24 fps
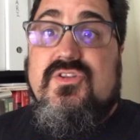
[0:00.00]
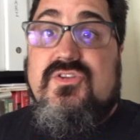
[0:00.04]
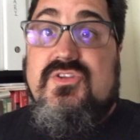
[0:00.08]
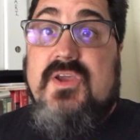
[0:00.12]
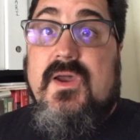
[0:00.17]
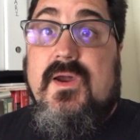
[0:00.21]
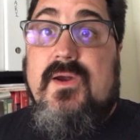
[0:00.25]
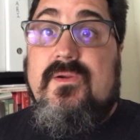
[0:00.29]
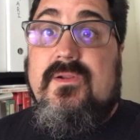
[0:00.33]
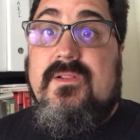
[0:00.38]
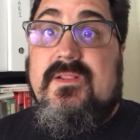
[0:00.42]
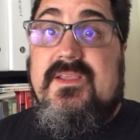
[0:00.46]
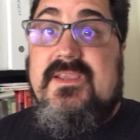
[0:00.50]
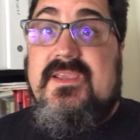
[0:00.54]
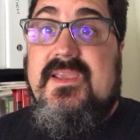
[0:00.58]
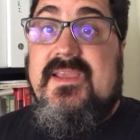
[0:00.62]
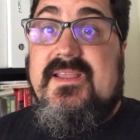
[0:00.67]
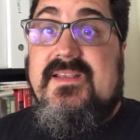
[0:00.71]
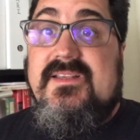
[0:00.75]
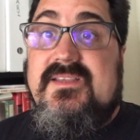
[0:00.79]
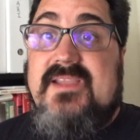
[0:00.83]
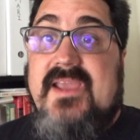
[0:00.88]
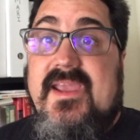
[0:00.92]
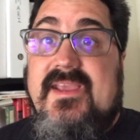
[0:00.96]
totally
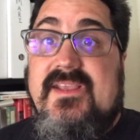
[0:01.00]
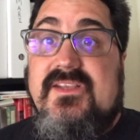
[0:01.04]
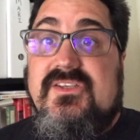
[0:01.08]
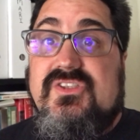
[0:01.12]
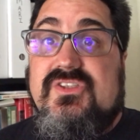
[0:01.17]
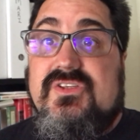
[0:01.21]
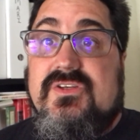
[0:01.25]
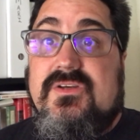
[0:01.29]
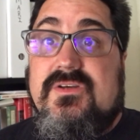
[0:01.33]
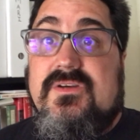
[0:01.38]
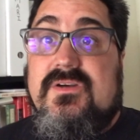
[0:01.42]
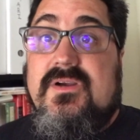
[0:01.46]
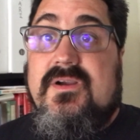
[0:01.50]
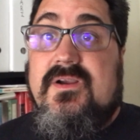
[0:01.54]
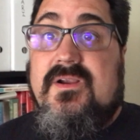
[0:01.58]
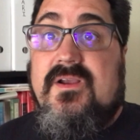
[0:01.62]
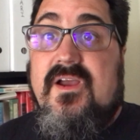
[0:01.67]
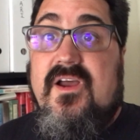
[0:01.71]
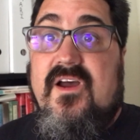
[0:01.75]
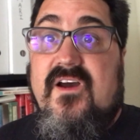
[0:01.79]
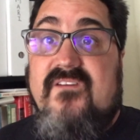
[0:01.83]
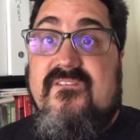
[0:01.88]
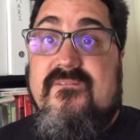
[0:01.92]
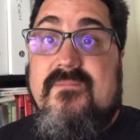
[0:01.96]
in danger
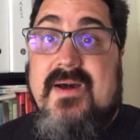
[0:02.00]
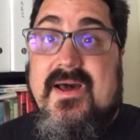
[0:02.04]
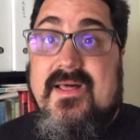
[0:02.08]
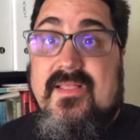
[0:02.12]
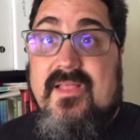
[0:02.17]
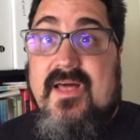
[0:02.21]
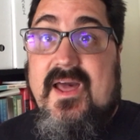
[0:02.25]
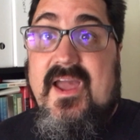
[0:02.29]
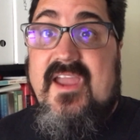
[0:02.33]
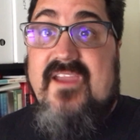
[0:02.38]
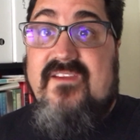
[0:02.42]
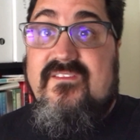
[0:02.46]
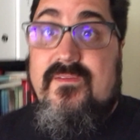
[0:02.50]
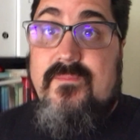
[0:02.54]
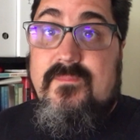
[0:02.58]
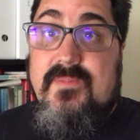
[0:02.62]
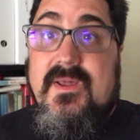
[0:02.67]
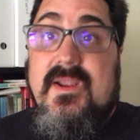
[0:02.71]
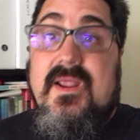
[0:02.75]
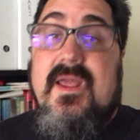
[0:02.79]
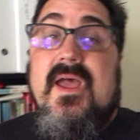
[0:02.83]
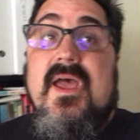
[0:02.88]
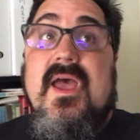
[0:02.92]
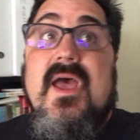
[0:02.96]
of my life,
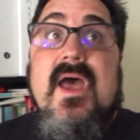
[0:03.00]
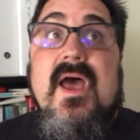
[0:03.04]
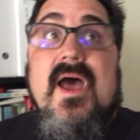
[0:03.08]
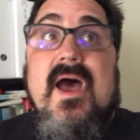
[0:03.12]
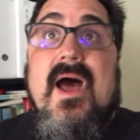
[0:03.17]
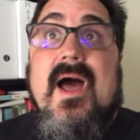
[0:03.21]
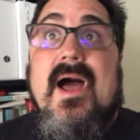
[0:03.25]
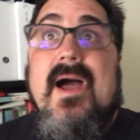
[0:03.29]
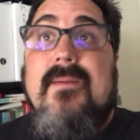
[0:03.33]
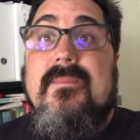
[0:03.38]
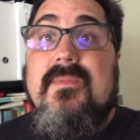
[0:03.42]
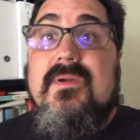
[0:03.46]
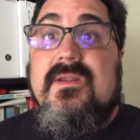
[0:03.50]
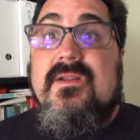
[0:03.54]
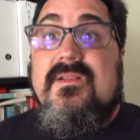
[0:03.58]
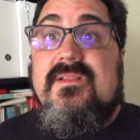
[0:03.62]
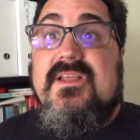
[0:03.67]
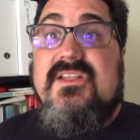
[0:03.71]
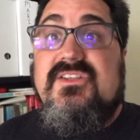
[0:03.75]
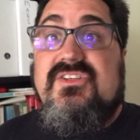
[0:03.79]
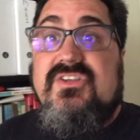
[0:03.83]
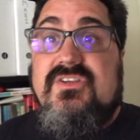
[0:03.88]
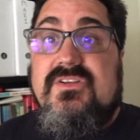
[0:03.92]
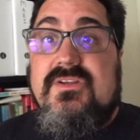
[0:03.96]
but I'm going to
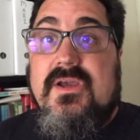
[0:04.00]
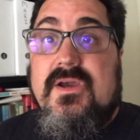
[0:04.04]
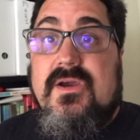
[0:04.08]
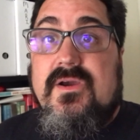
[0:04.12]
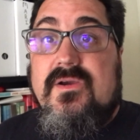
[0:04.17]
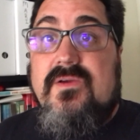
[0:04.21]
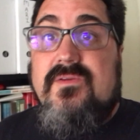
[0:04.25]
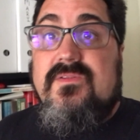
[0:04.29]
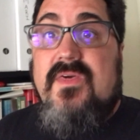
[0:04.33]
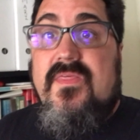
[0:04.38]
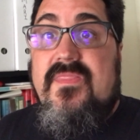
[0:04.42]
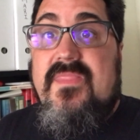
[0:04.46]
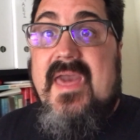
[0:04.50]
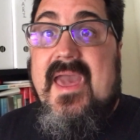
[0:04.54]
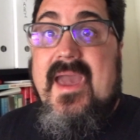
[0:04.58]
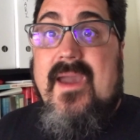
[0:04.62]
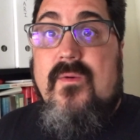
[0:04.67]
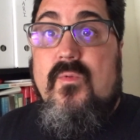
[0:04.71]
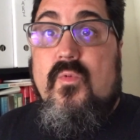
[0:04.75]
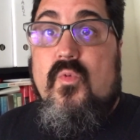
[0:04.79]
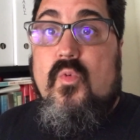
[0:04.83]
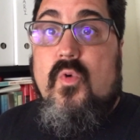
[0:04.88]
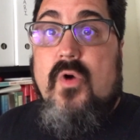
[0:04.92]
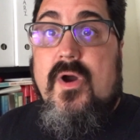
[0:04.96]
let you know that
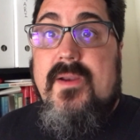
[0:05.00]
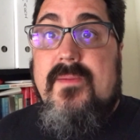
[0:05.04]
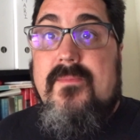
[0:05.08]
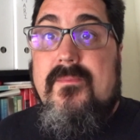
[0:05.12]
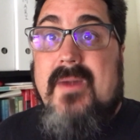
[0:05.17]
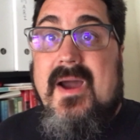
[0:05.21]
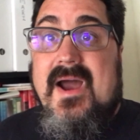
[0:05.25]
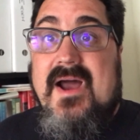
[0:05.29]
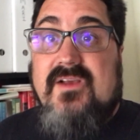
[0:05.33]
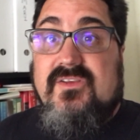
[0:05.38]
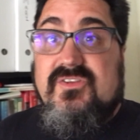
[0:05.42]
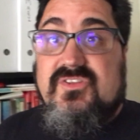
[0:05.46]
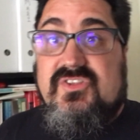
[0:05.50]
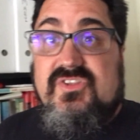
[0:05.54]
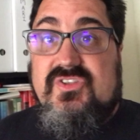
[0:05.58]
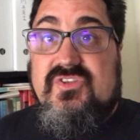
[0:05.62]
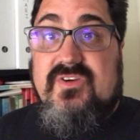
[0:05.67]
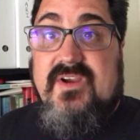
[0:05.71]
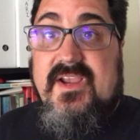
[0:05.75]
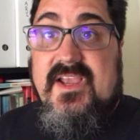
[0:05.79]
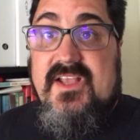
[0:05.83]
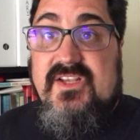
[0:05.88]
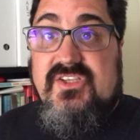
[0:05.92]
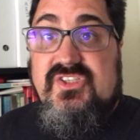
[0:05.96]
that 1 mile
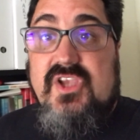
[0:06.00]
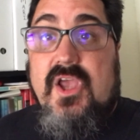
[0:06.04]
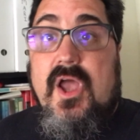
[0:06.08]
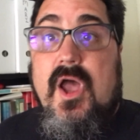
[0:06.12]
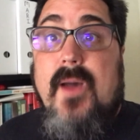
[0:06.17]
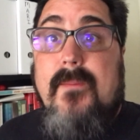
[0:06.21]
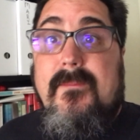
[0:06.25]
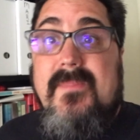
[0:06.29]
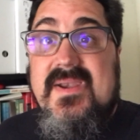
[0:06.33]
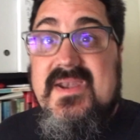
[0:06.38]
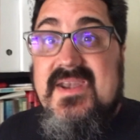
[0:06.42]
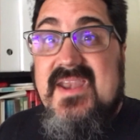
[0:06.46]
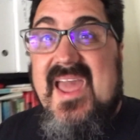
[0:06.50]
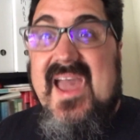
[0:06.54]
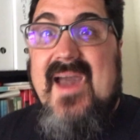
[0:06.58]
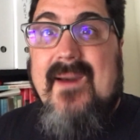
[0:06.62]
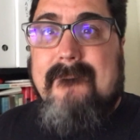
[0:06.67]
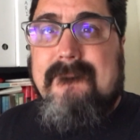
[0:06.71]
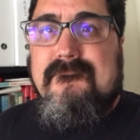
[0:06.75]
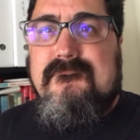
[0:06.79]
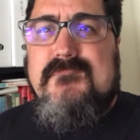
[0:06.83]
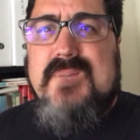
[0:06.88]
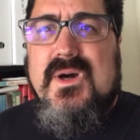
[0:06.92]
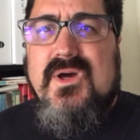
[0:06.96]
stretch up and
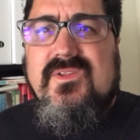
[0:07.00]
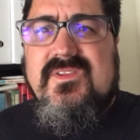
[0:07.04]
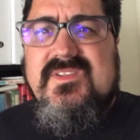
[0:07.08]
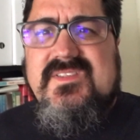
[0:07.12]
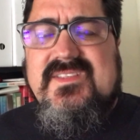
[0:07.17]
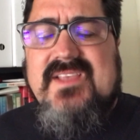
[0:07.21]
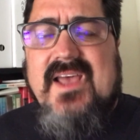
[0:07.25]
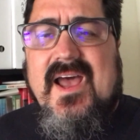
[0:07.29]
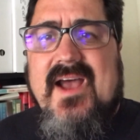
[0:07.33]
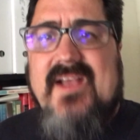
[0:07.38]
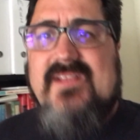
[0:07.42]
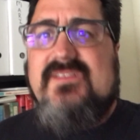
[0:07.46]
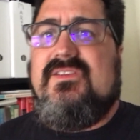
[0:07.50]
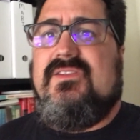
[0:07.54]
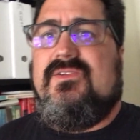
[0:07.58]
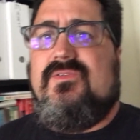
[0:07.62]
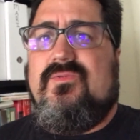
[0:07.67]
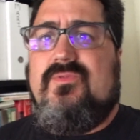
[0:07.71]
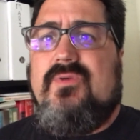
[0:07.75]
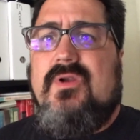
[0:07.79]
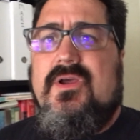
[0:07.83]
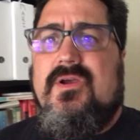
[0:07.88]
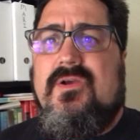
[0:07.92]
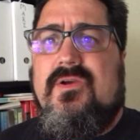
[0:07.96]
down both sides of
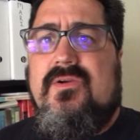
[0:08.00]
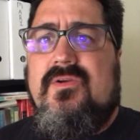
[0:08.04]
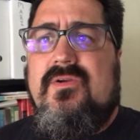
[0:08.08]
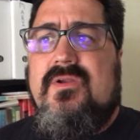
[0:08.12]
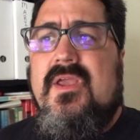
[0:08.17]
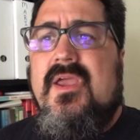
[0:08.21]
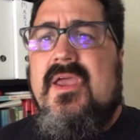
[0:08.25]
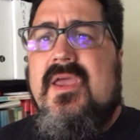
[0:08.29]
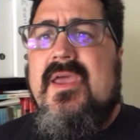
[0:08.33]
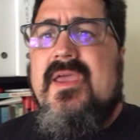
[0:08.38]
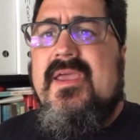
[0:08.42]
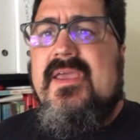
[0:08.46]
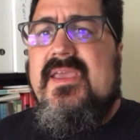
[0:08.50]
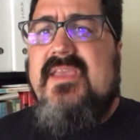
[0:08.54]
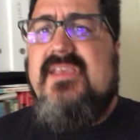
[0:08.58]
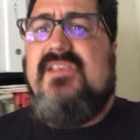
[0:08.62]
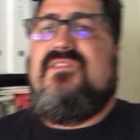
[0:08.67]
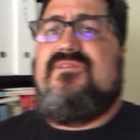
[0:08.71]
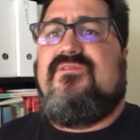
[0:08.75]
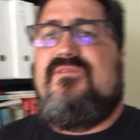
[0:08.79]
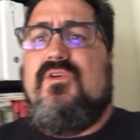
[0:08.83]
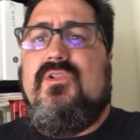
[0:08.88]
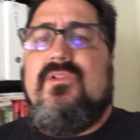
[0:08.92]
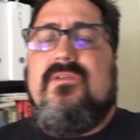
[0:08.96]
the road
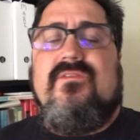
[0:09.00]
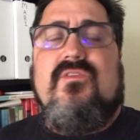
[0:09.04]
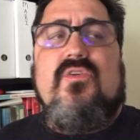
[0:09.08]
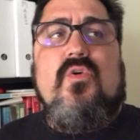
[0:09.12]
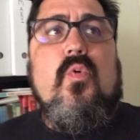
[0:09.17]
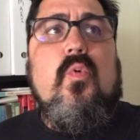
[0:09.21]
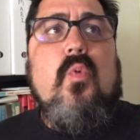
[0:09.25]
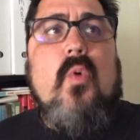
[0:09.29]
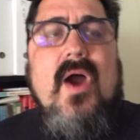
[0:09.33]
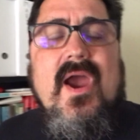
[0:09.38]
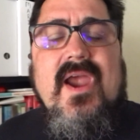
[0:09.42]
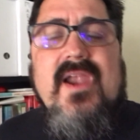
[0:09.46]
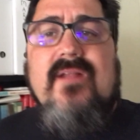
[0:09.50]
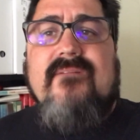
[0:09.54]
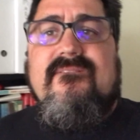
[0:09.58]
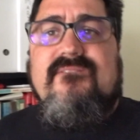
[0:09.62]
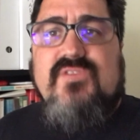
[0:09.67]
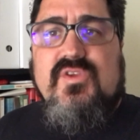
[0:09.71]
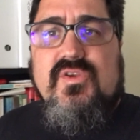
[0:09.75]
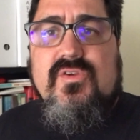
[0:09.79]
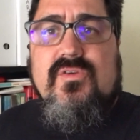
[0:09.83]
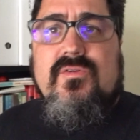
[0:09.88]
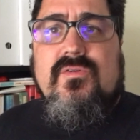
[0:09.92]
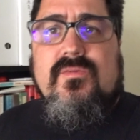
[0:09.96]
is full of quite a
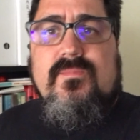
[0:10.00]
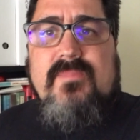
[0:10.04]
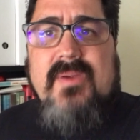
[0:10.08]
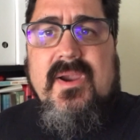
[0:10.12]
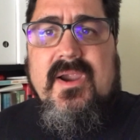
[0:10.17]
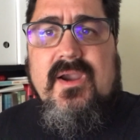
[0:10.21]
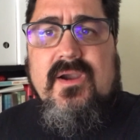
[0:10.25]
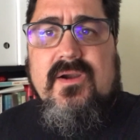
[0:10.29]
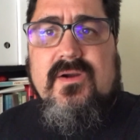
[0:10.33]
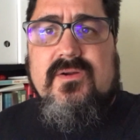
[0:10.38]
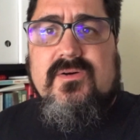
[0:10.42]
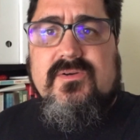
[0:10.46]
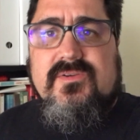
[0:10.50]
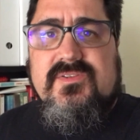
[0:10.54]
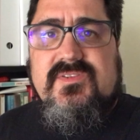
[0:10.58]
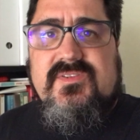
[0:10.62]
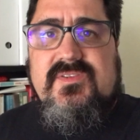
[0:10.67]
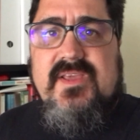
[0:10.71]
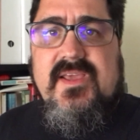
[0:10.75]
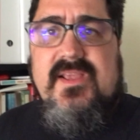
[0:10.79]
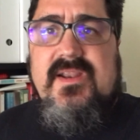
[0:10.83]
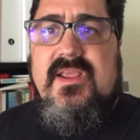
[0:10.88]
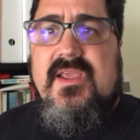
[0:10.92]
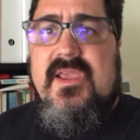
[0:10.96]
few perils
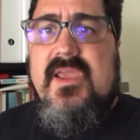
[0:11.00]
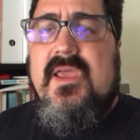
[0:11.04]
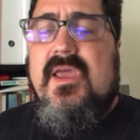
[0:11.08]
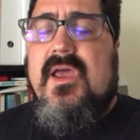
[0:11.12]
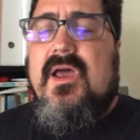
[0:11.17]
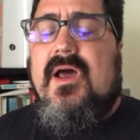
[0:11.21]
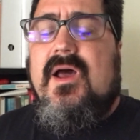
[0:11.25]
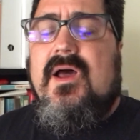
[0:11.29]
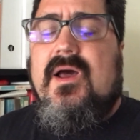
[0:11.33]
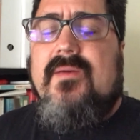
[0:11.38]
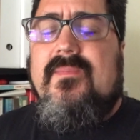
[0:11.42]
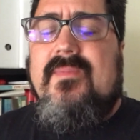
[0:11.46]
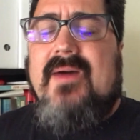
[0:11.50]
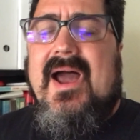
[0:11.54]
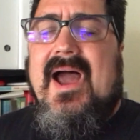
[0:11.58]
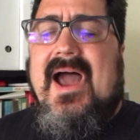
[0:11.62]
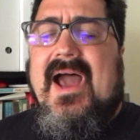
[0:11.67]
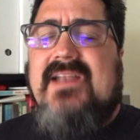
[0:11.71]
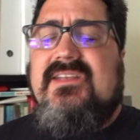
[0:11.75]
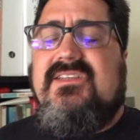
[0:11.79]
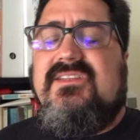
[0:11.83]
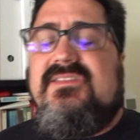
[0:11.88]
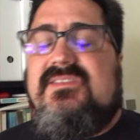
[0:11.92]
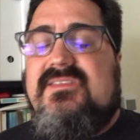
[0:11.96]
that
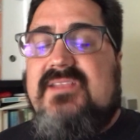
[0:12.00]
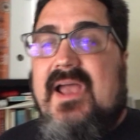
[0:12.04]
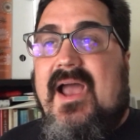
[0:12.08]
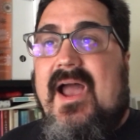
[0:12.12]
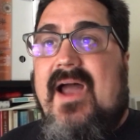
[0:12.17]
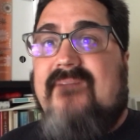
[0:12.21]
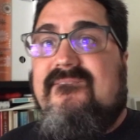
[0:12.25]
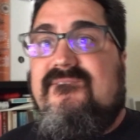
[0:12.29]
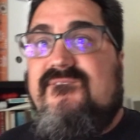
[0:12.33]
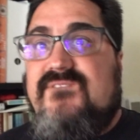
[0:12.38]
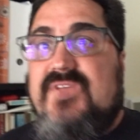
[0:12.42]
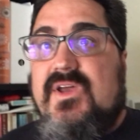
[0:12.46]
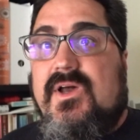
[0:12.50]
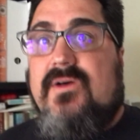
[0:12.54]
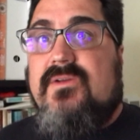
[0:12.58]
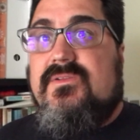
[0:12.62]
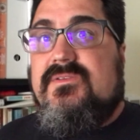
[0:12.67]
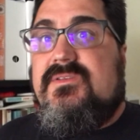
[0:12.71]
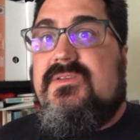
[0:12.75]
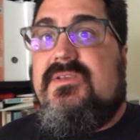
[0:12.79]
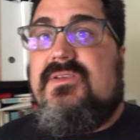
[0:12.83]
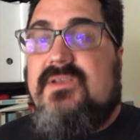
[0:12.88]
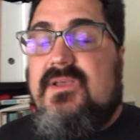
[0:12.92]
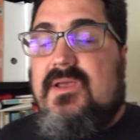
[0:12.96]
I
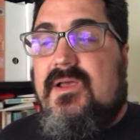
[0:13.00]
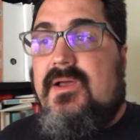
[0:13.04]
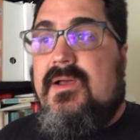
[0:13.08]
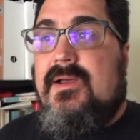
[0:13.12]
felt